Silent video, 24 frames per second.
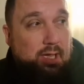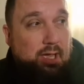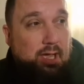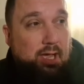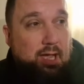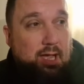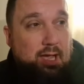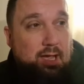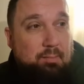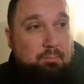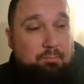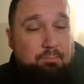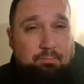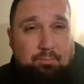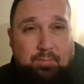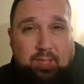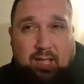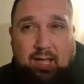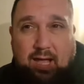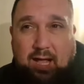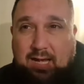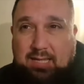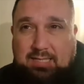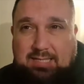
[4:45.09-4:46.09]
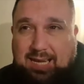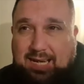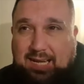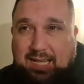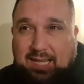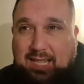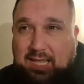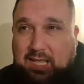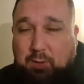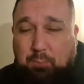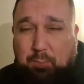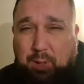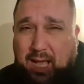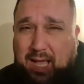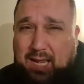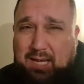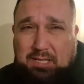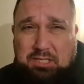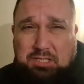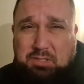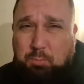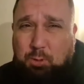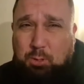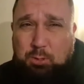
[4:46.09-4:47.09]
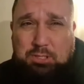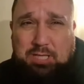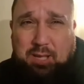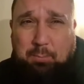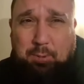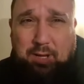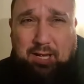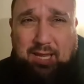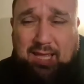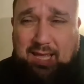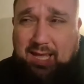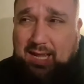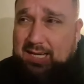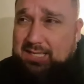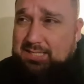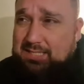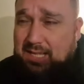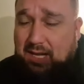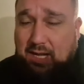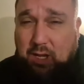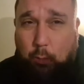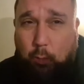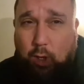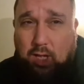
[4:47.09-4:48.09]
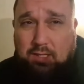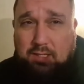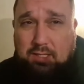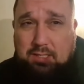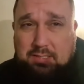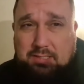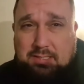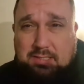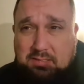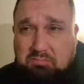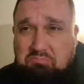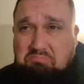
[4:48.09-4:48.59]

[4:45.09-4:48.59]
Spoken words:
And it's had a lick of paint, a spruce up in here, and it's done it wonders.